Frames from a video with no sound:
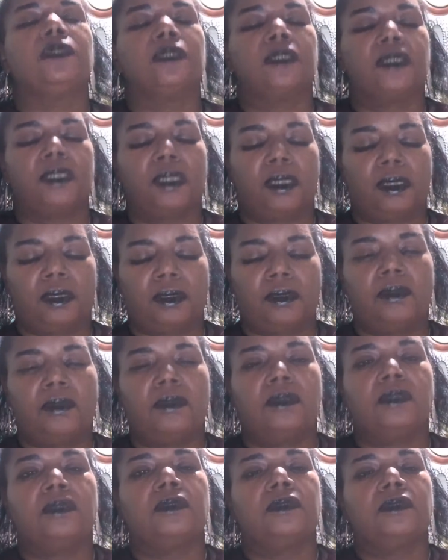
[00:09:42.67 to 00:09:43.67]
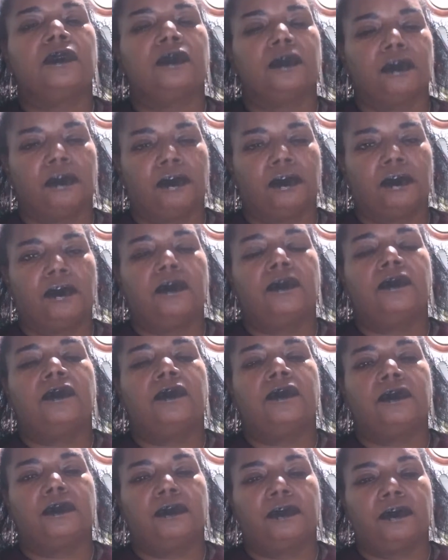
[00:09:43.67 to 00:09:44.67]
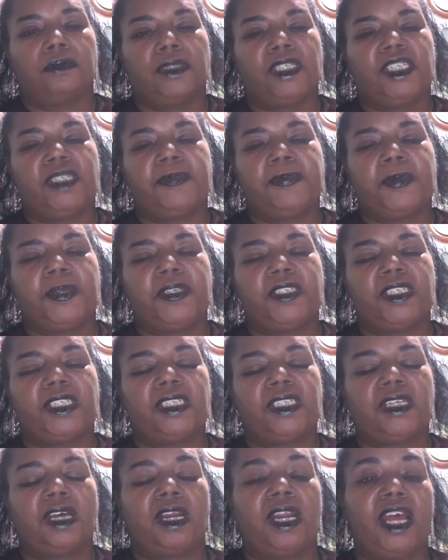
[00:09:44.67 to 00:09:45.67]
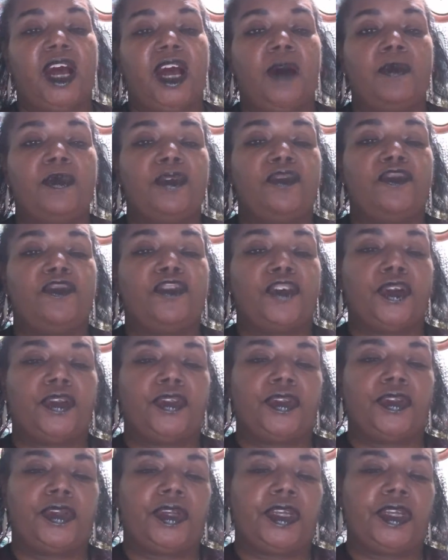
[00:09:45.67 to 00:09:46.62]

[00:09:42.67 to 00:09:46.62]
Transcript: So this person is going to help you further